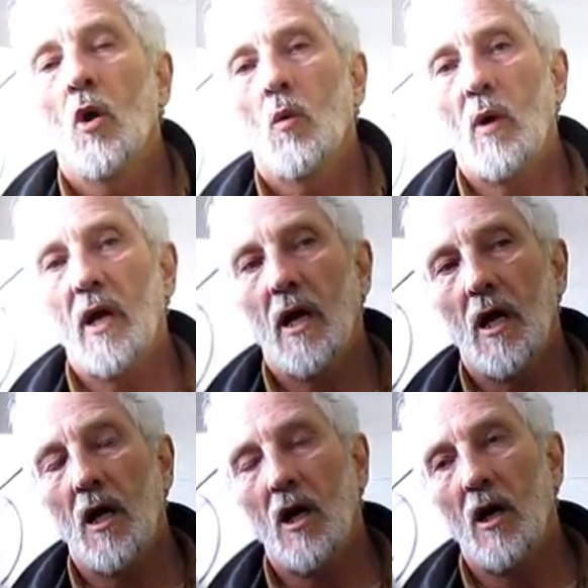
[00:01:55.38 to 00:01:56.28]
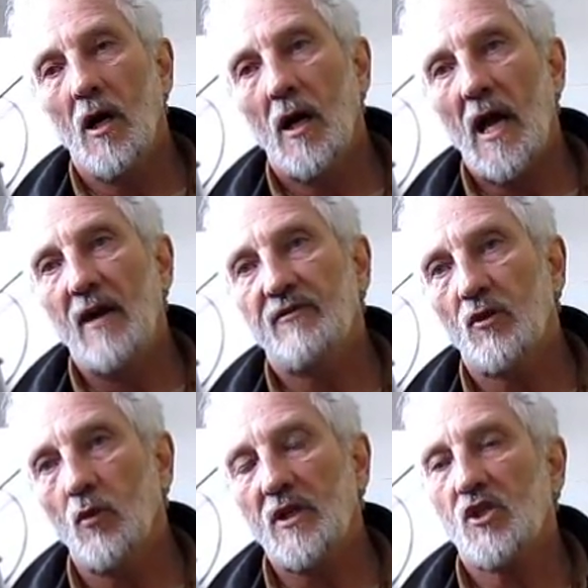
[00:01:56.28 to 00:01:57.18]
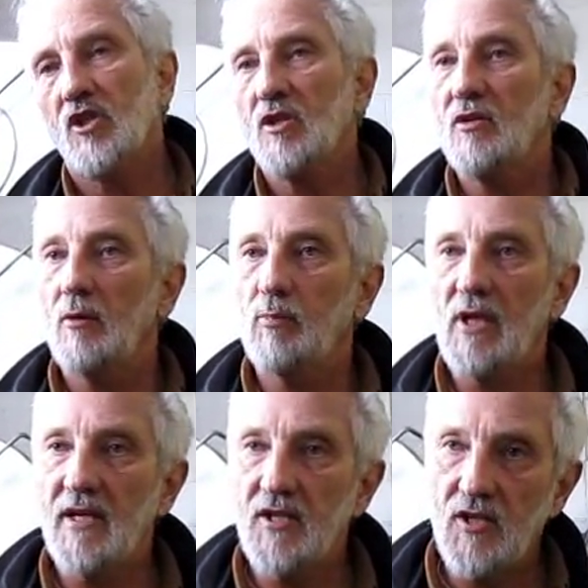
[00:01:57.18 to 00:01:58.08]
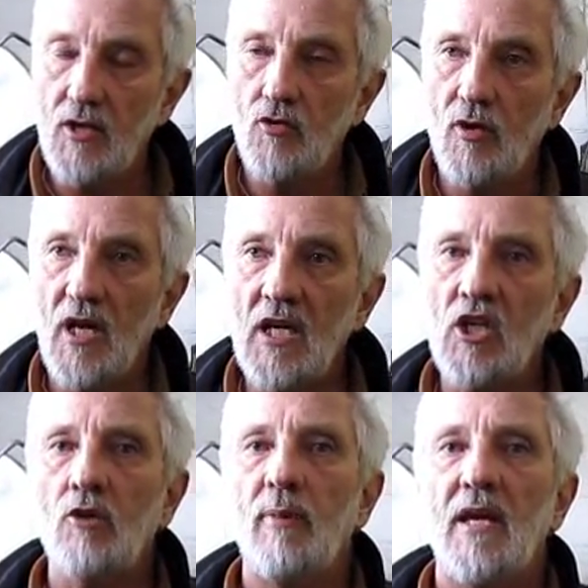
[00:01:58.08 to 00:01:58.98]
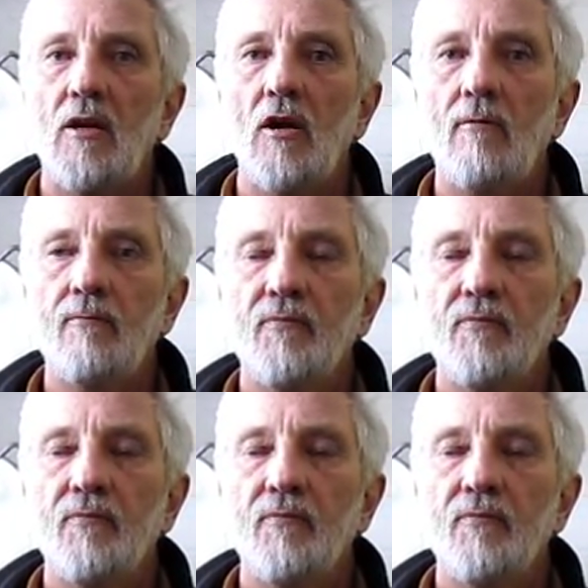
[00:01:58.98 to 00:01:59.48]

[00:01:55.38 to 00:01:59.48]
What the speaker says: where after which they're placed into an incubator,